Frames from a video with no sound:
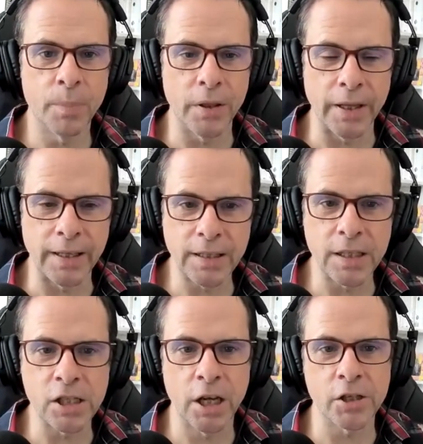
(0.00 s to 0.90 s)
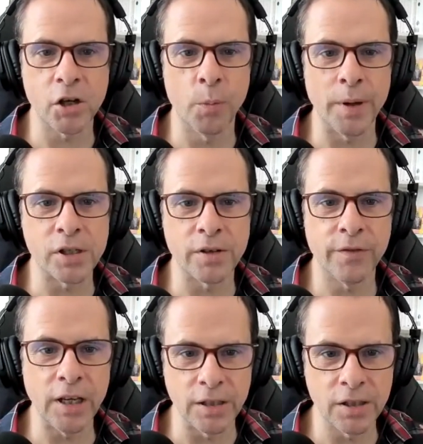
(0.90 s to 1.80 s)
But they get to charge a whole bunch of
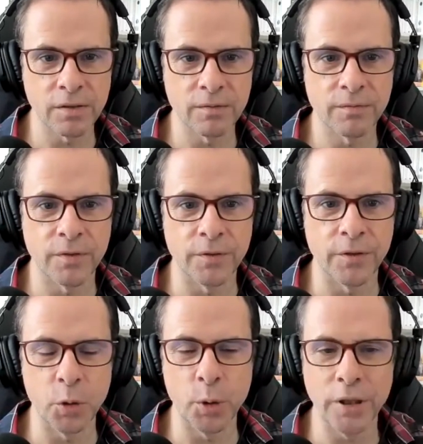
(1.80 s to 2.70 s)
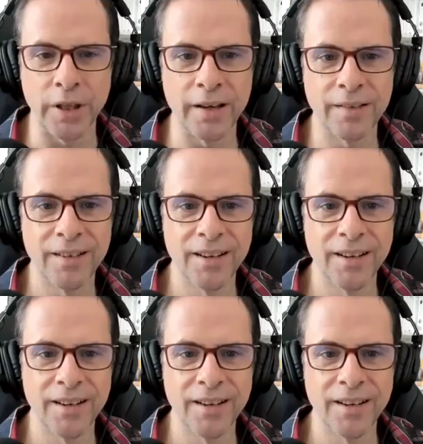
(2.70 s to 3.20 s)
fees for doing that.